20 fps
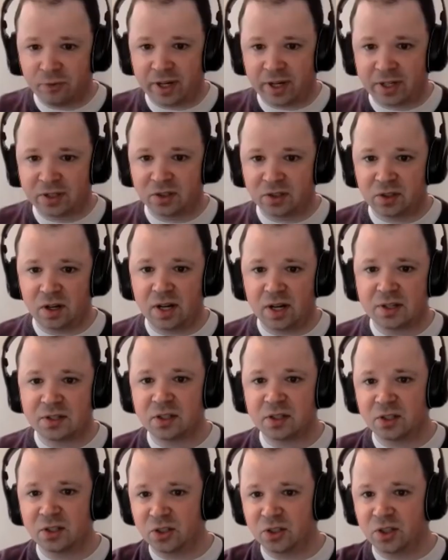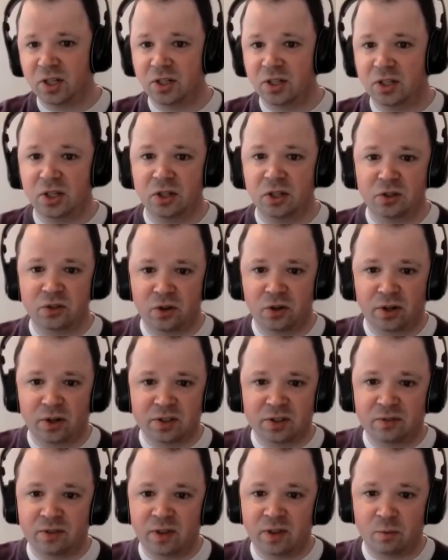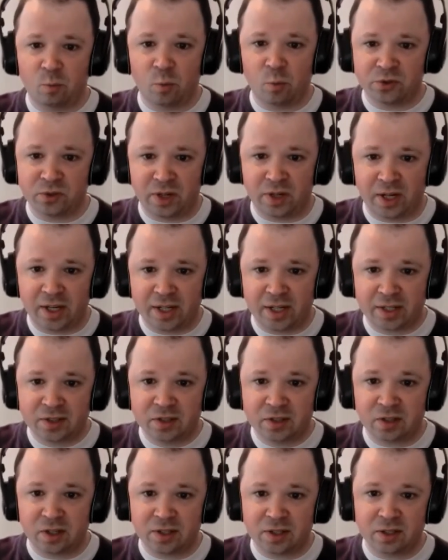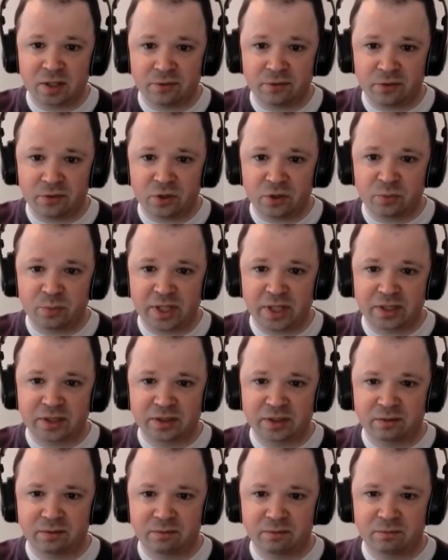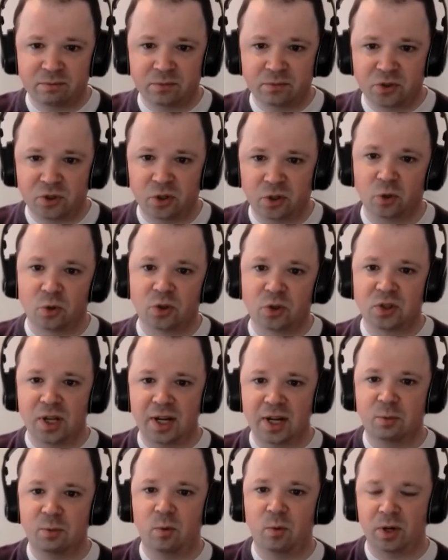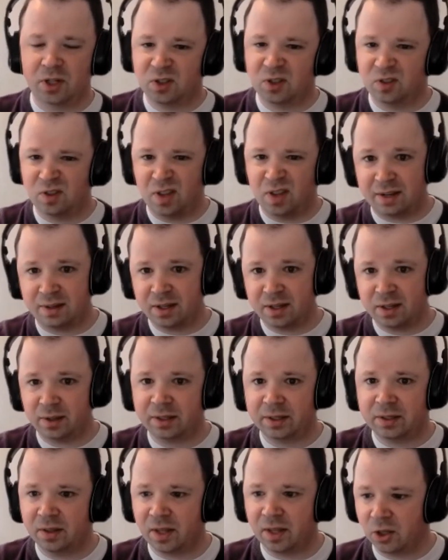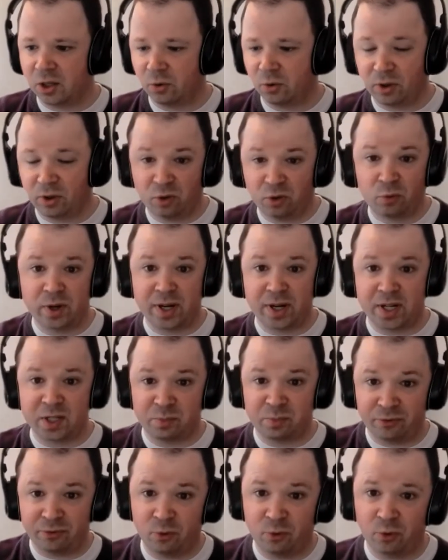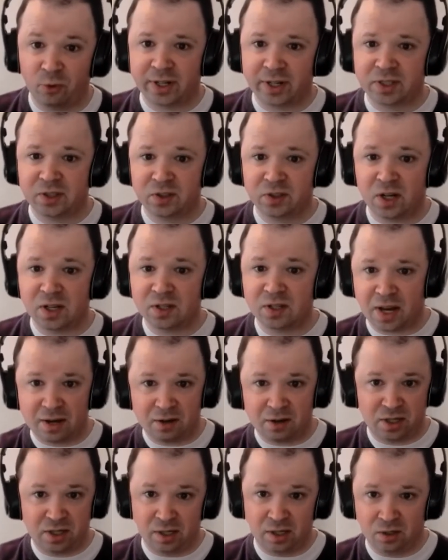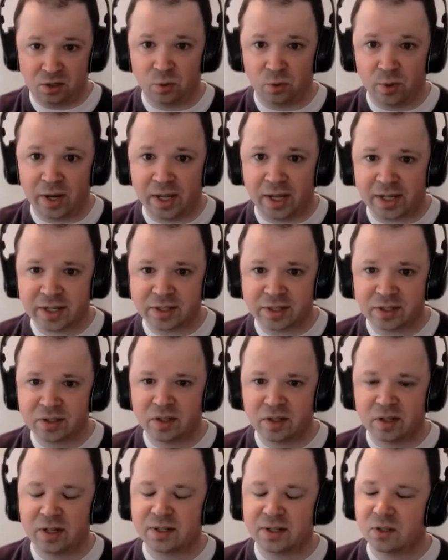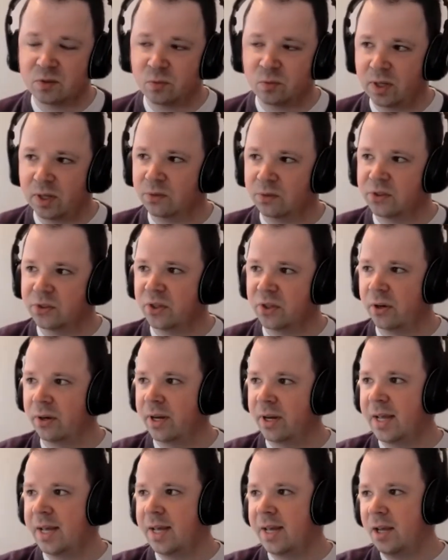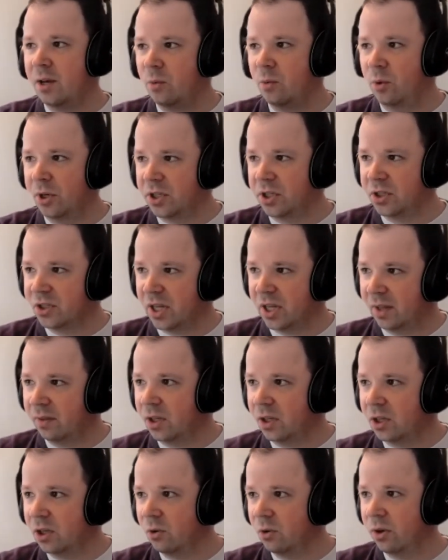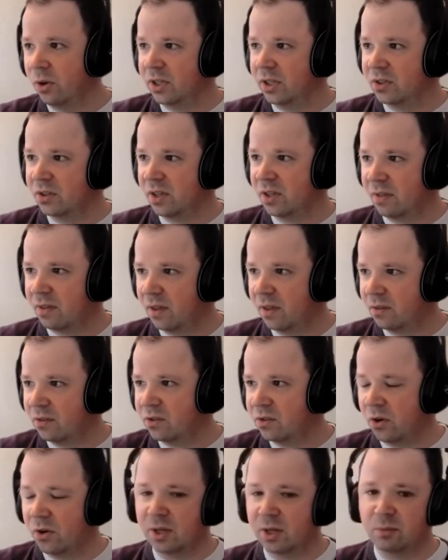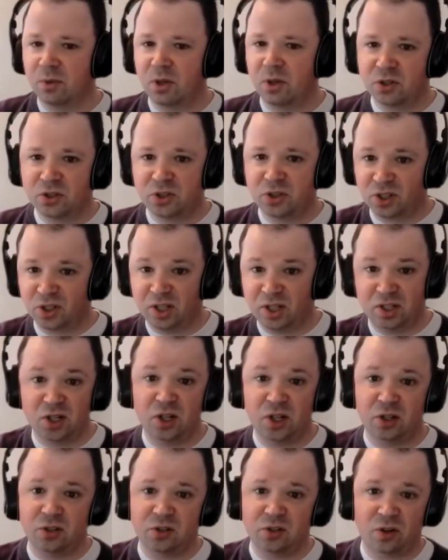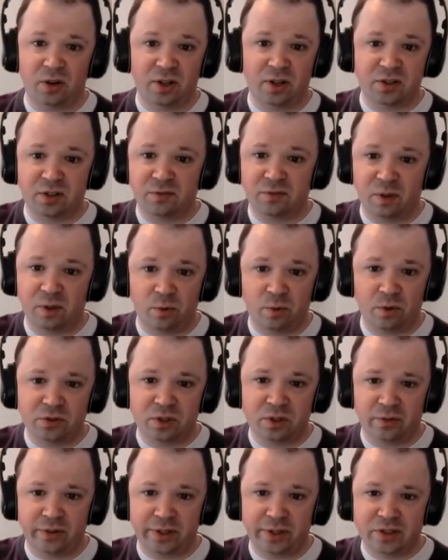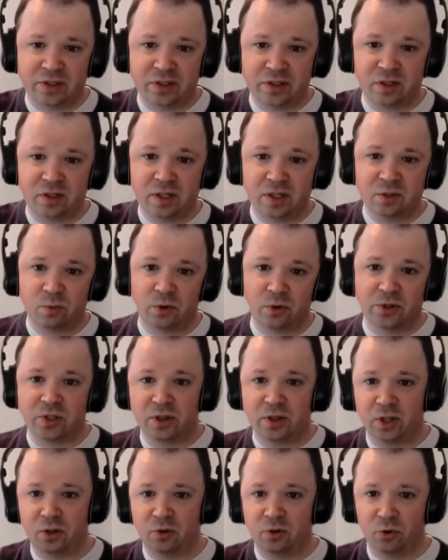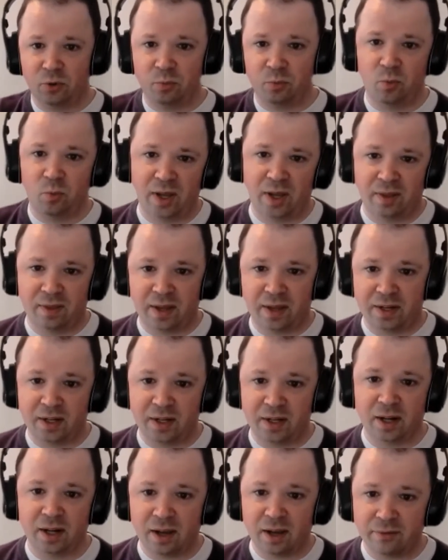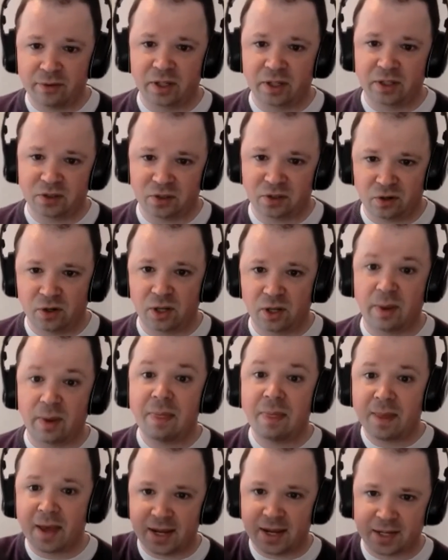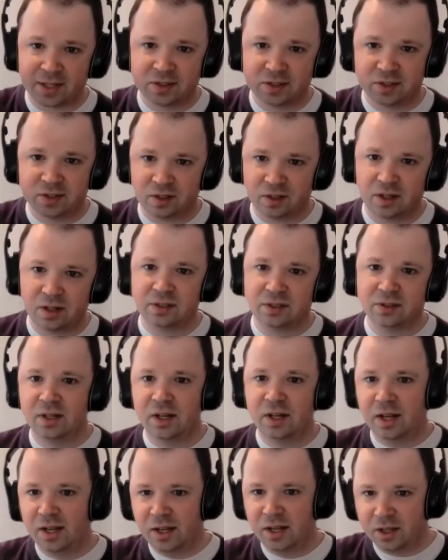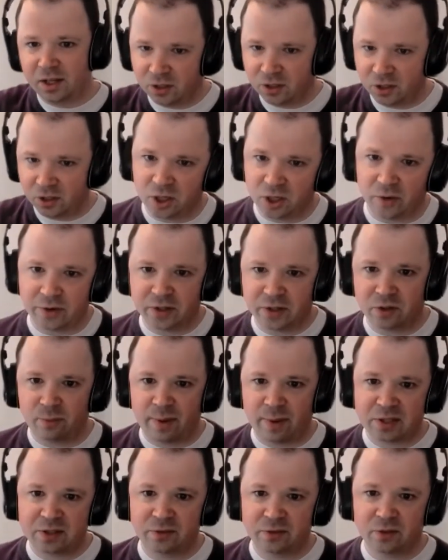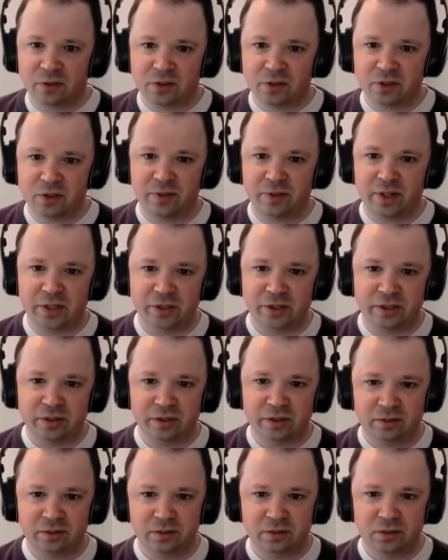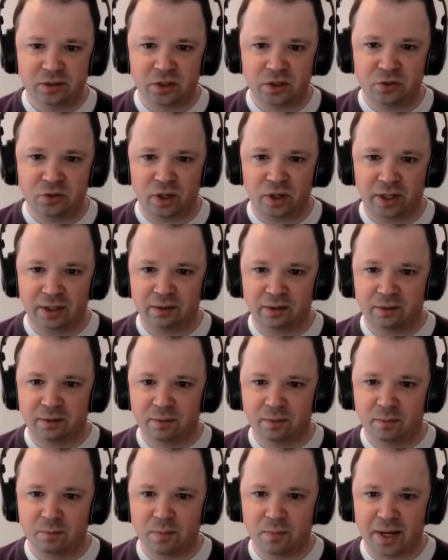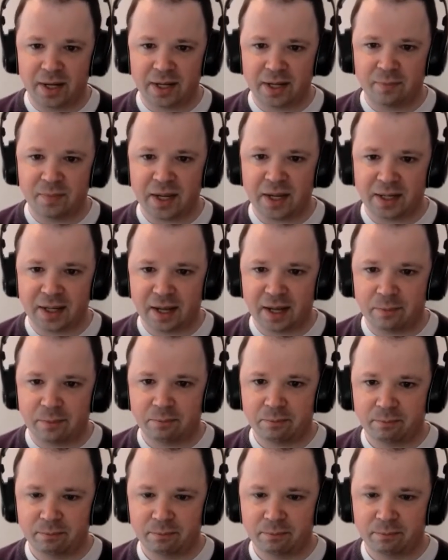exercise, it just continues on as if there wasn't any exercise in the first place. So it looks like what because they collected their urine the three days before exercise and didn't do any exercise as well. So what you see in the urine is that the sodium loss just continues on as if there was no exercise. Whereas in the group where they didn't have any sodium and they exercised, you go into a massive conservation to try and hmm. make up that gap.